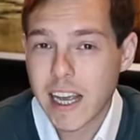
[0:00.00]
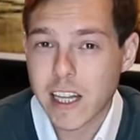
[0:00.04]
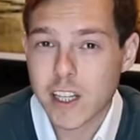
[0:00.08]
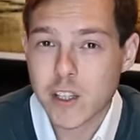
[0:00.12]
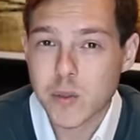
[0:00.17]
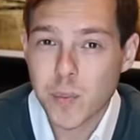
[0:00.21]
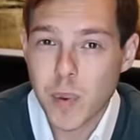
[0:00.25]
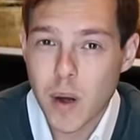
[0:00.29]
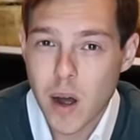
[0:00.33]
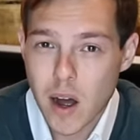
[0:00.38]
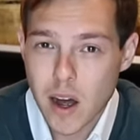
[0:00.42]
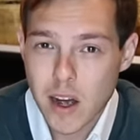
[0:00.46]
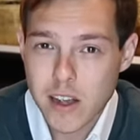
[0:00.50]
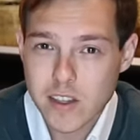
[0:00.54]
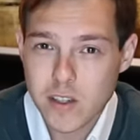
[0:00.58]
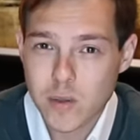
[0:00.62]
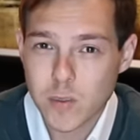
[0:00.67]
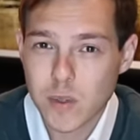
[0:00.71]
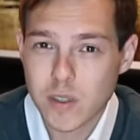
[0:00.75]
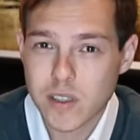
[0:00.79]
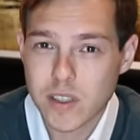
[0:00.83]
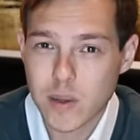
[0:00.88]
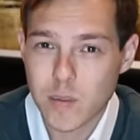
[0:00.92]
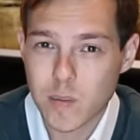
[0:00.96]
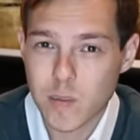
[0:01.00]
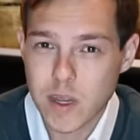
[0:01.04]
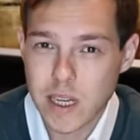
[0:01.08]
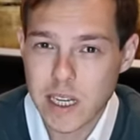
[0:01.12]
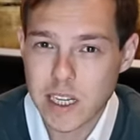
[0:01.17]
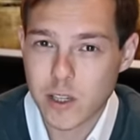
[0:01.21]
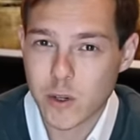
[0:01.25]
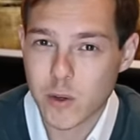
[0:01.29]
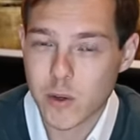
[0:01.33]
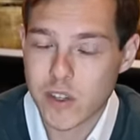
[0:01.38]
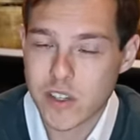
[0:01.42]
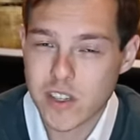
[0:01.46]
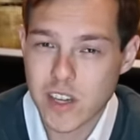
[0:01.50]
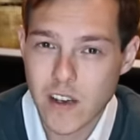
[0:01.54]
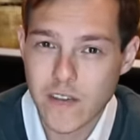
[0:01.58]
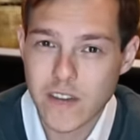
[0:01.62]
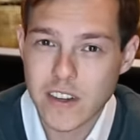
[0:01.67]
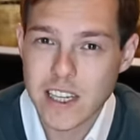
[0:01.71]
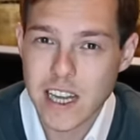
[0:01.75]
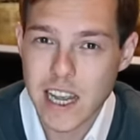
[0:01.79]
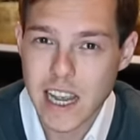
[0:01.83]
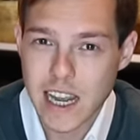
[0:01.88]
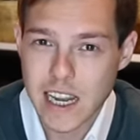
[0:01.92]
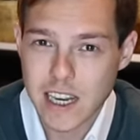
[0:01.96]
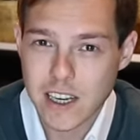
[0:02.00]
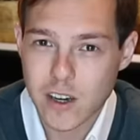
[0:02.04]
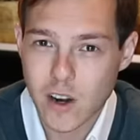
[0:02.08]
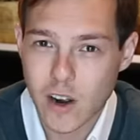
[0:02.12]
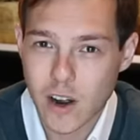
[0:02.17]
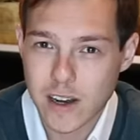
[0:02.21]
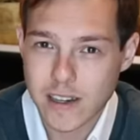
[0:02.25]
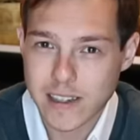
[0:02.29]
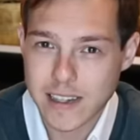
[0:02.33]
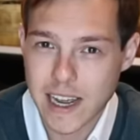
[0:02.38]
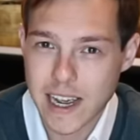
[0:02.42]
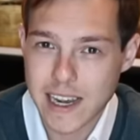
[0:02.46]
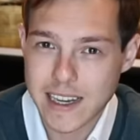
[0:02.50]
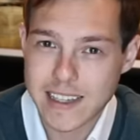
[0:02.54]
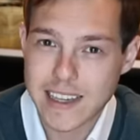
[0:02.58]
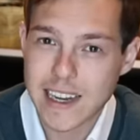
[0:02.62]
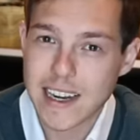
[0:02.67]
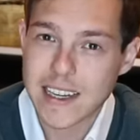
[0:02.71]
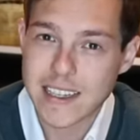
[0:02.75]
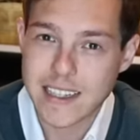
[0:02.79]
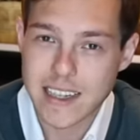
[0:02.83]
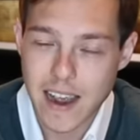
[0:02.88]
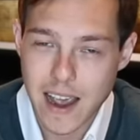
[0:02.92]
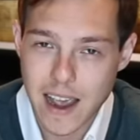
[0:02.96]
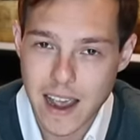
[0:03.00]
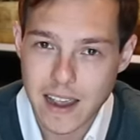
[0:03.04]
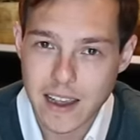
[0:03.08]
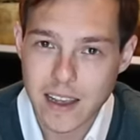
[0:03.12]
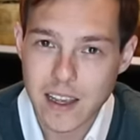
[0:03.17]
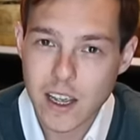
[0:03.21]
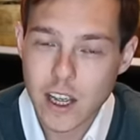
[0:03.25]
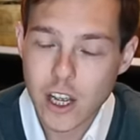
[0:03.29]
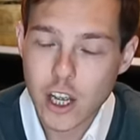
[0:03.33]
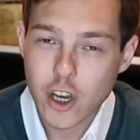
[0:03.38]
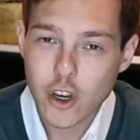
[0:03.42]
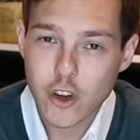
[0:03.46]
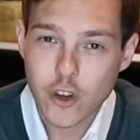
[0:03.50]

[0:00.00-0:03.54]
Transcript: it's possible to meet your seven to eight contacts a day